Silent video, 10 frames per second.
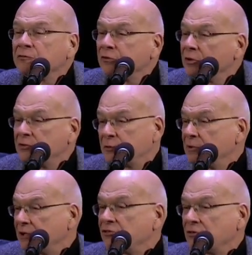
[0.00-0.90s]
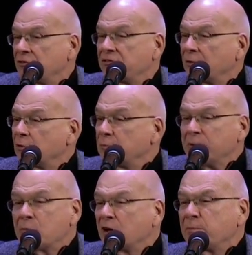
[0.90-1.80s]
for it to be a church that would
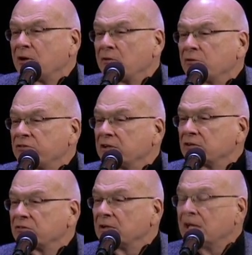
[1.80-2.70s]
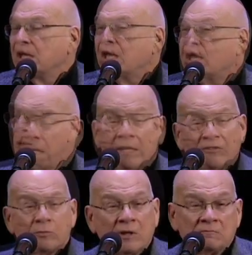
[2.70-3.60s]
be marked by all those things? And
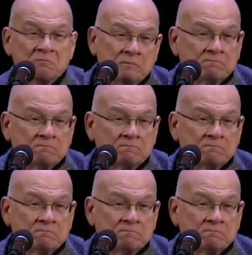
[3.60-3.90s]
guess what?